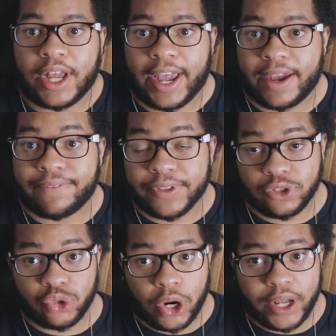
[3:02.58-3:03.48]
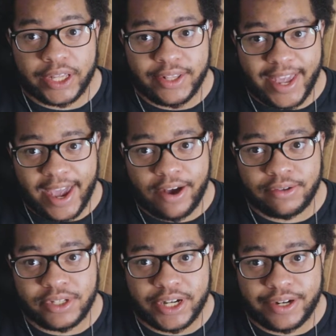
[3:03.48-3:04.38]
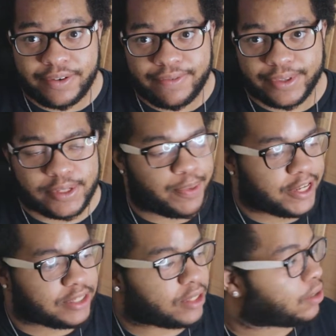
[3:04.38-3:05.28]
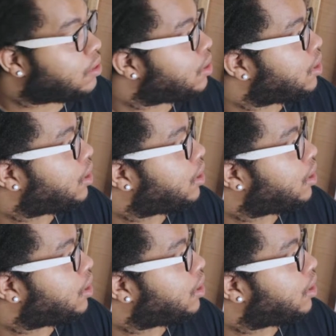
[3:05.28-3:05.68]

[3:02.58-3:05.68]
I have the drawing layout done for this painting.